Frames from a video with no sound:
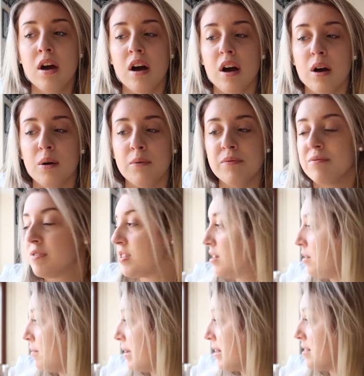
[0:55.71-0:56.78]

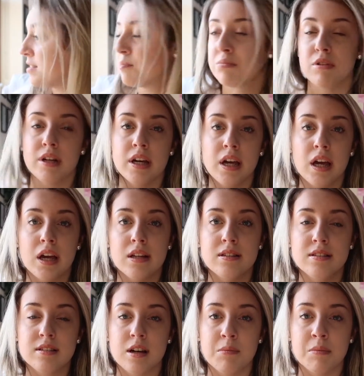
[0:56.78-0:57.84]
Some like spring and
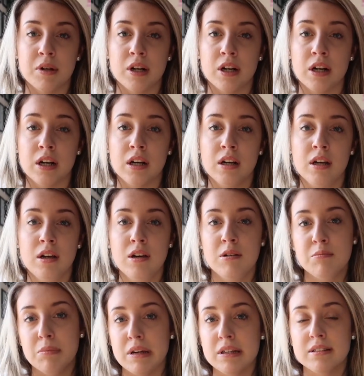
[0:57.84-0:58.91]
summer
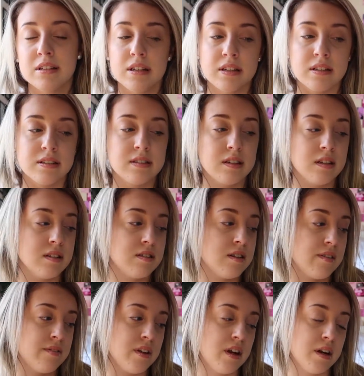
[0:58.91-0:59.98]
basics,
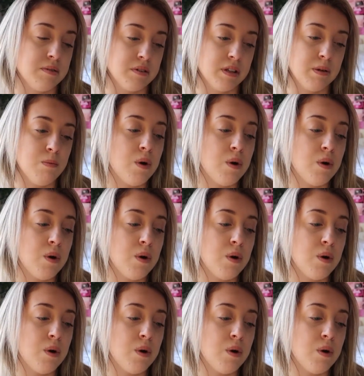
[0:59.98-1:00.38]
stuff that I really